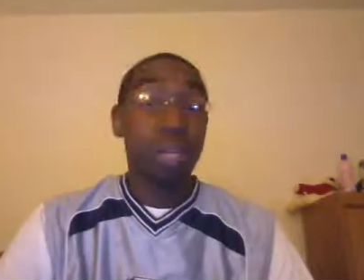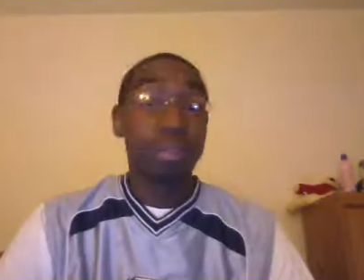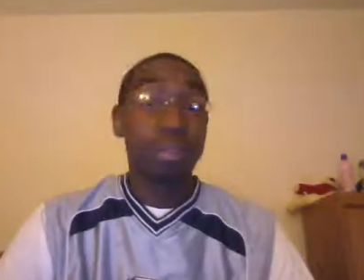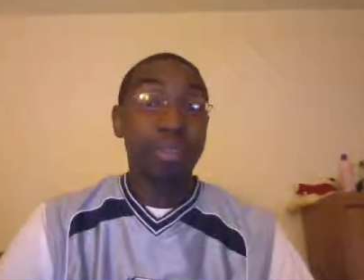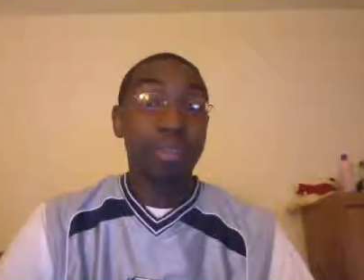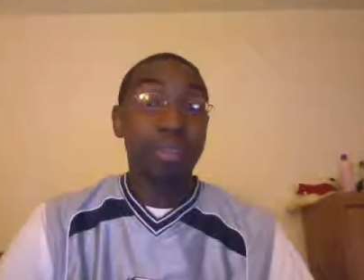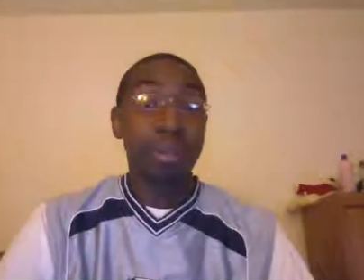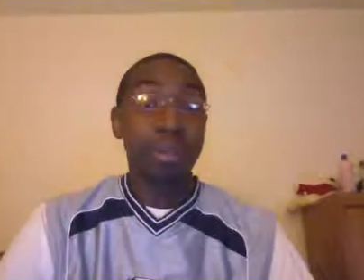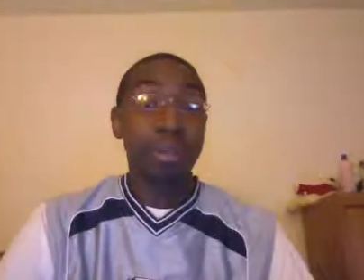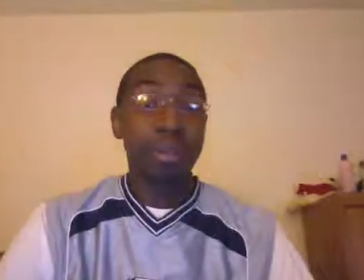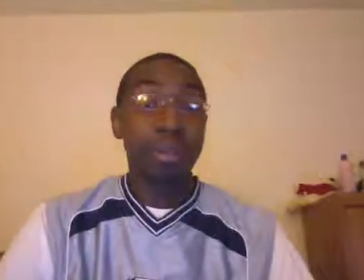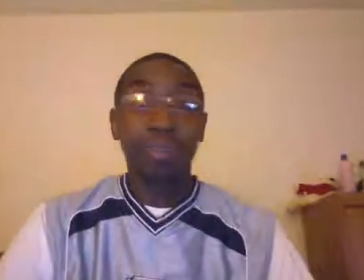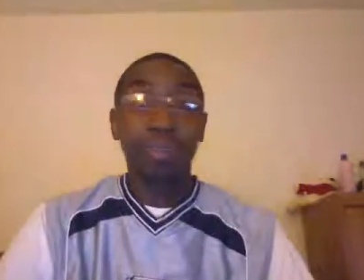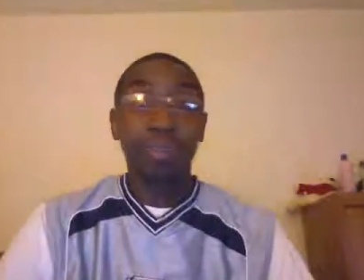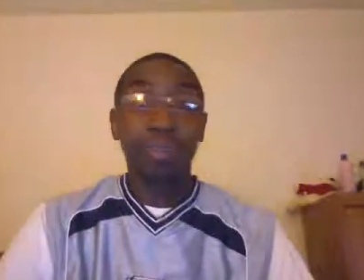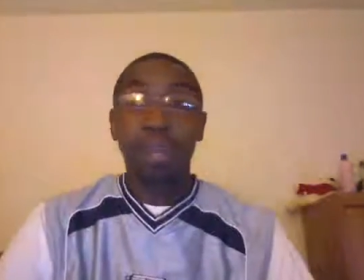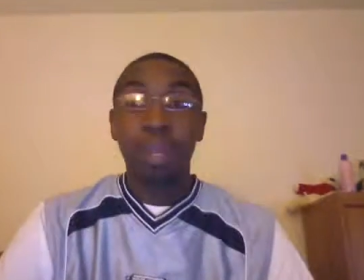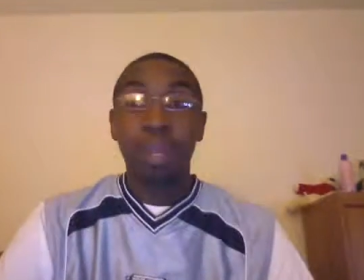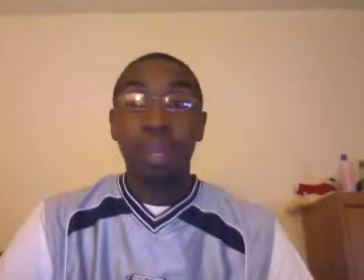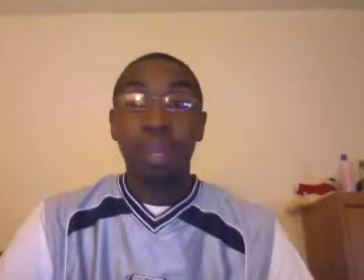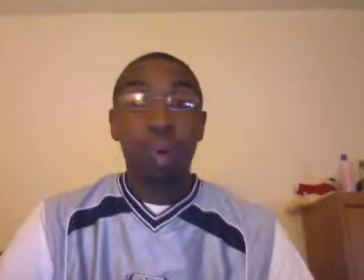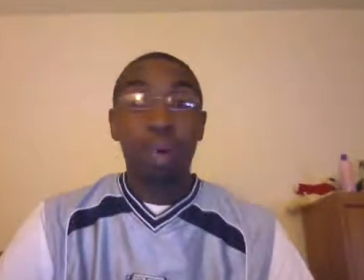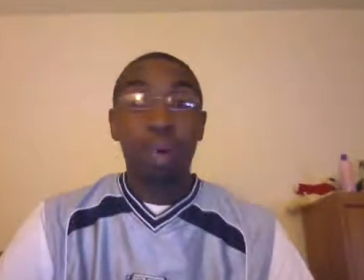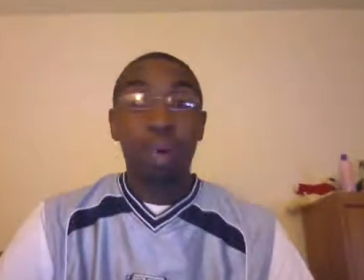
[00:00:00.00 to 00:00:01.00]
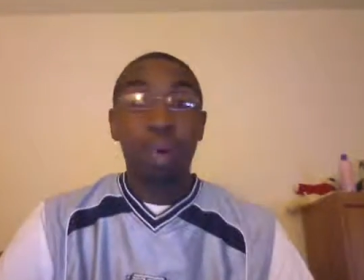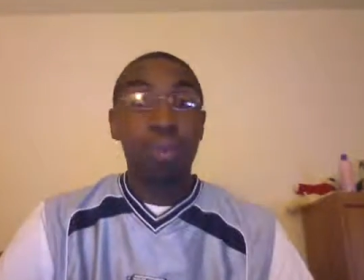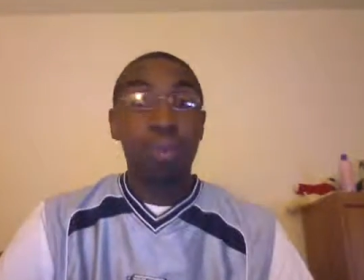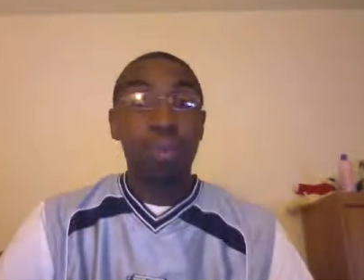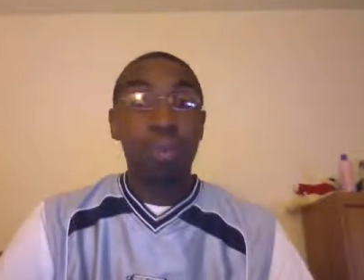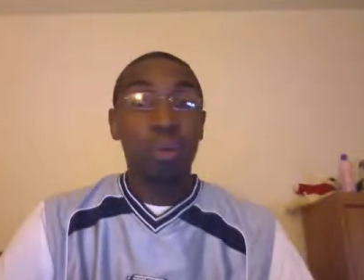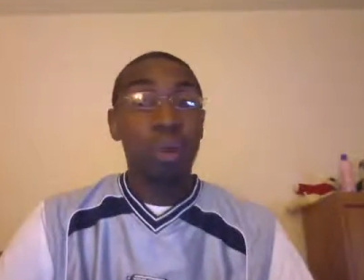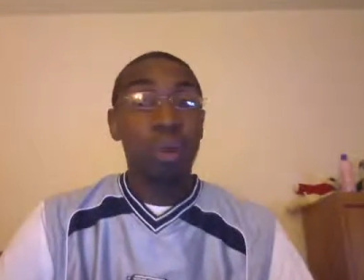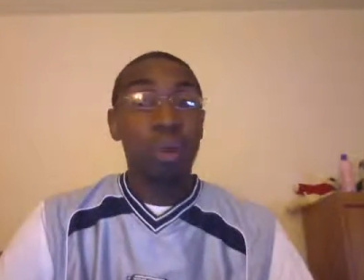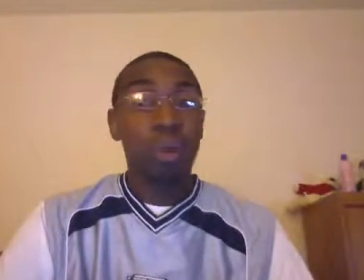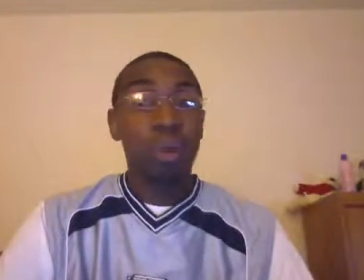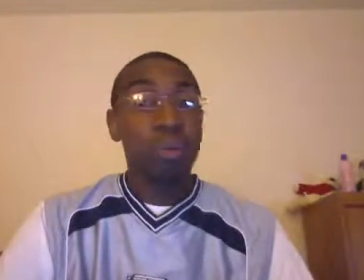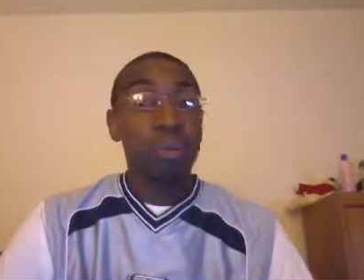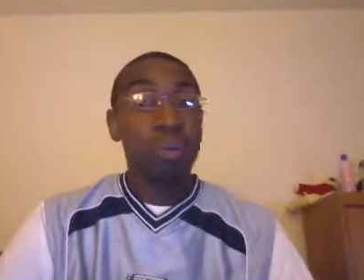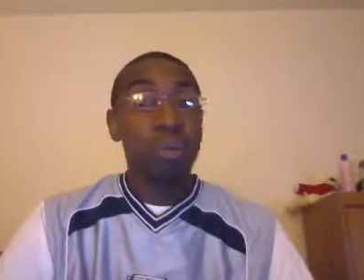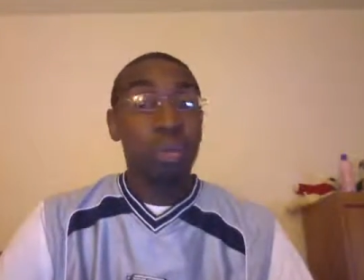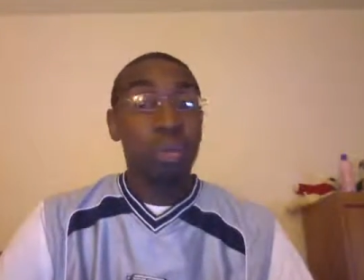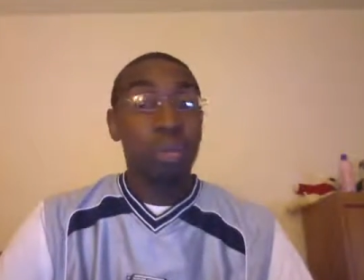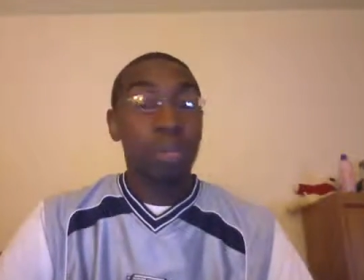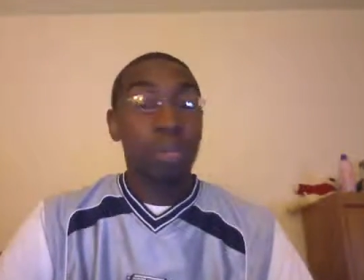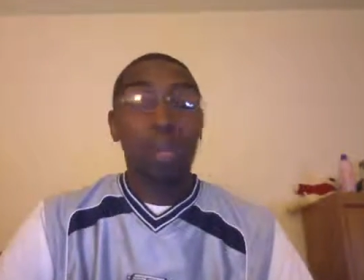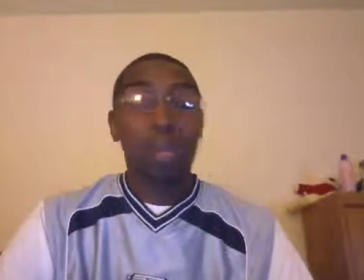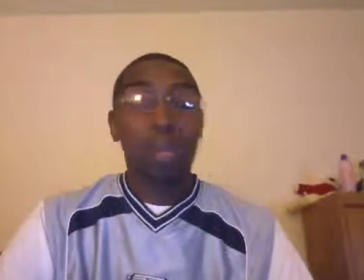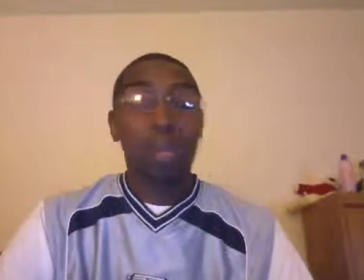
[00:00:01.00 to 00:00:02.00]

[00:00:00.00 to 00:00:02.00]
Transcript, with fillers: So who knows? I mean,